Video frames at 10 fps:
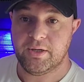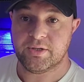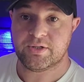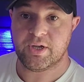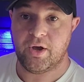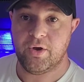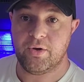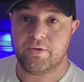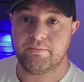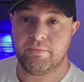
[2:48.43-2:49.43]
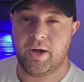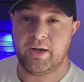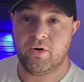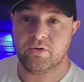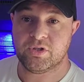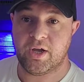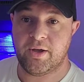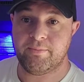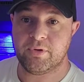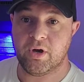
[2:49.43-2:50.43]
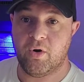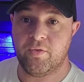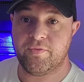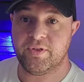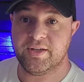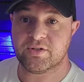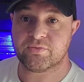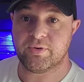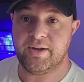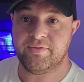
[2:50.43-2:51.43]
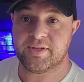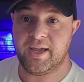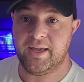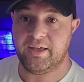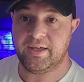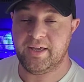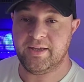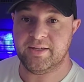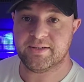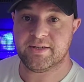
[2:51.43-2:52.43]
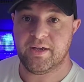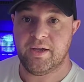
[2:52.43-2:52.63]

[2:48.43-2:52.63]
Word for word: So my long-term goal for this reef tank is